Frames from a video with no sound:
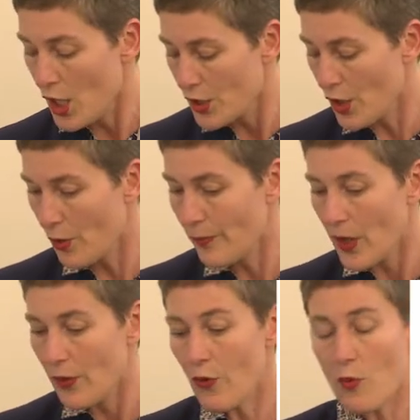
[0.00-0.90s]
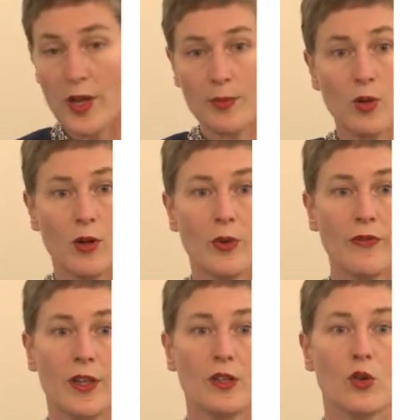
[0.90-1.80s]
So 4 people, we
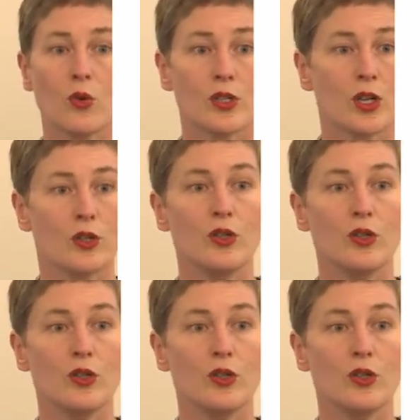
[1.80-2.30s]
found the cause,